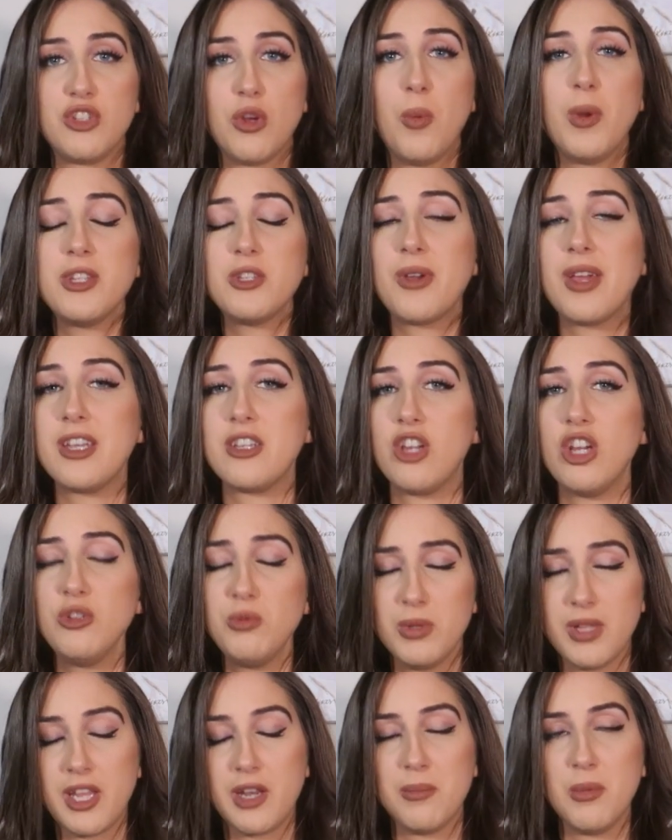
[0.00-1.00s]
So once you get in touch
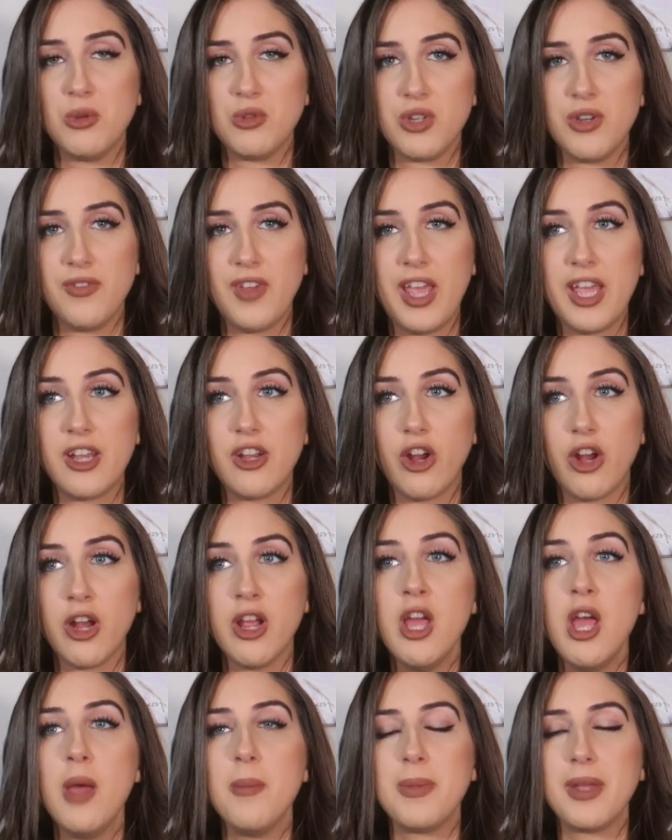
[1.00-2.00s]
with that emotion of
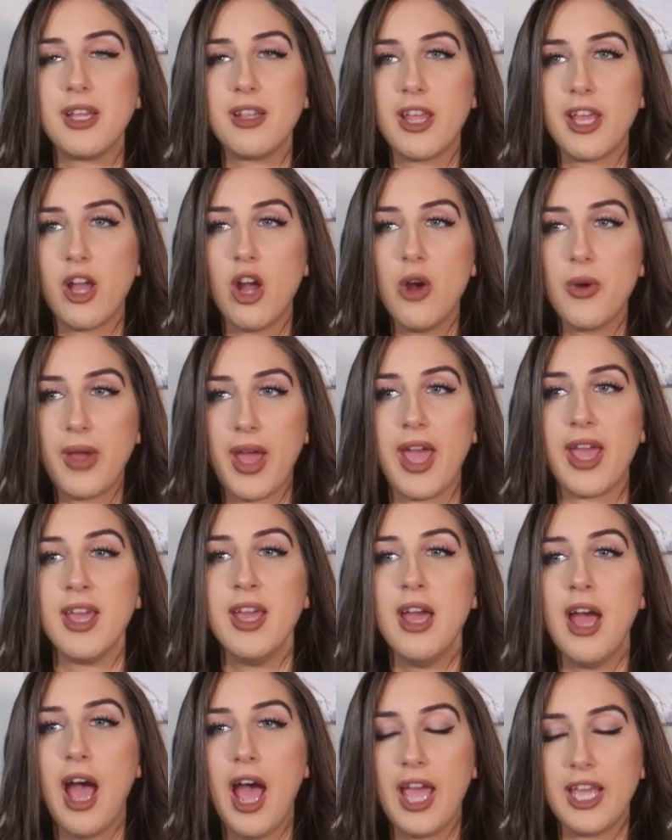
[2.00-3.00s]
anger, being like, "Okay,
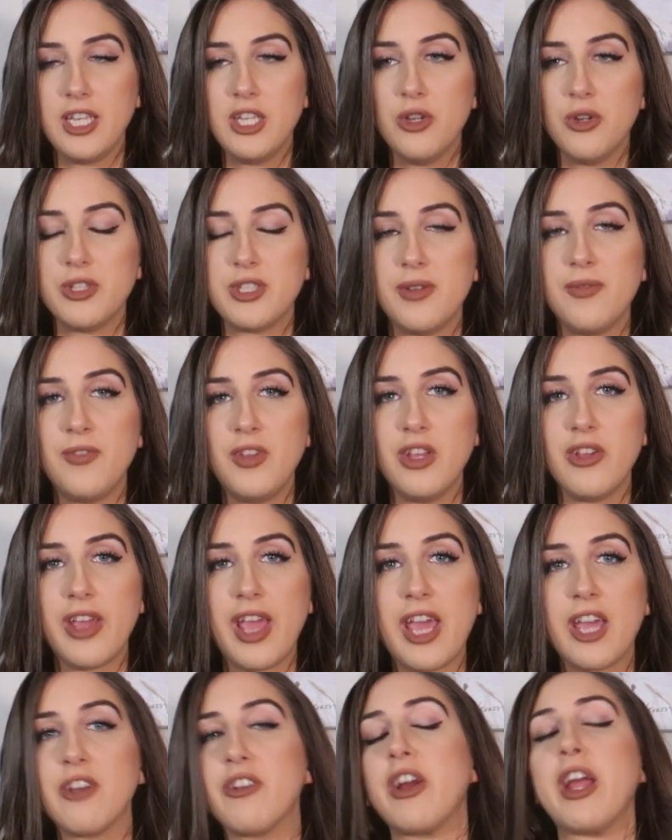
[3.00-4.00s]
I notice I'm feeling
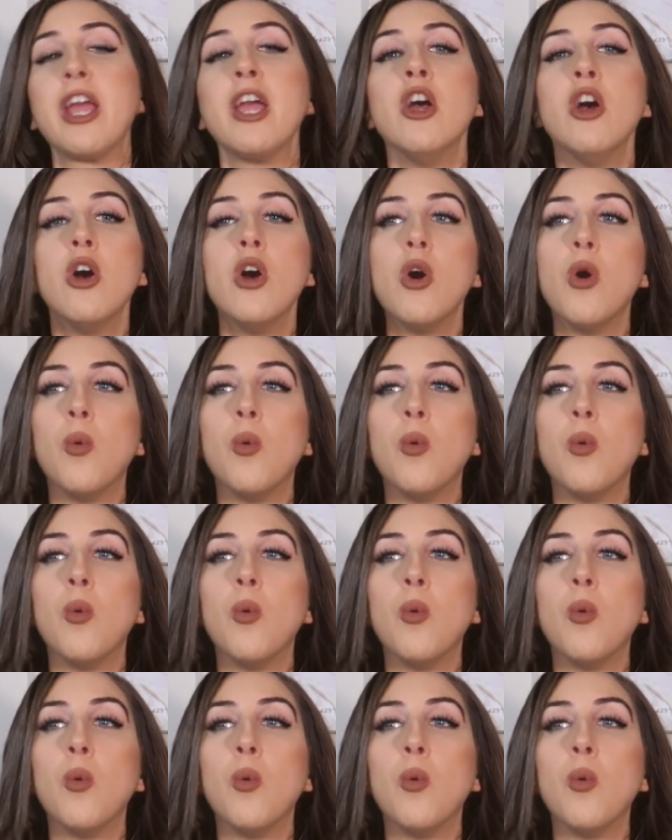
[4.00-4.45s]
angry."